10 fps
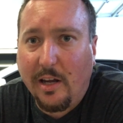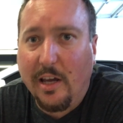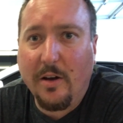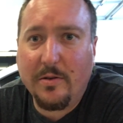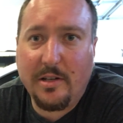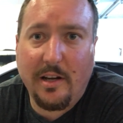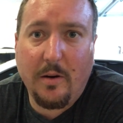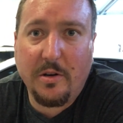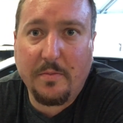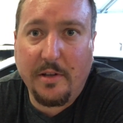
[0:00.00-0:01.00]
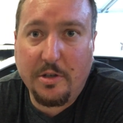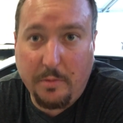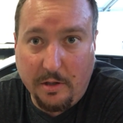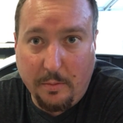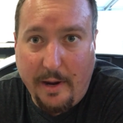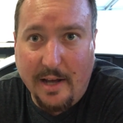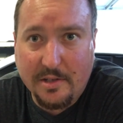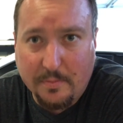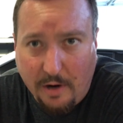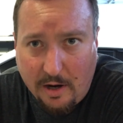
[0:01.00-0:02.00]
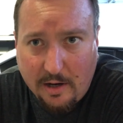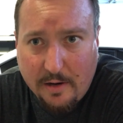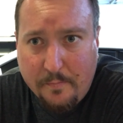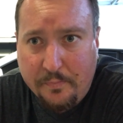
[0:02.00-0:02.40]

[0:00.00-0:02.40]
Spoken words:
EO sticker, which means you'll be able to pass smog,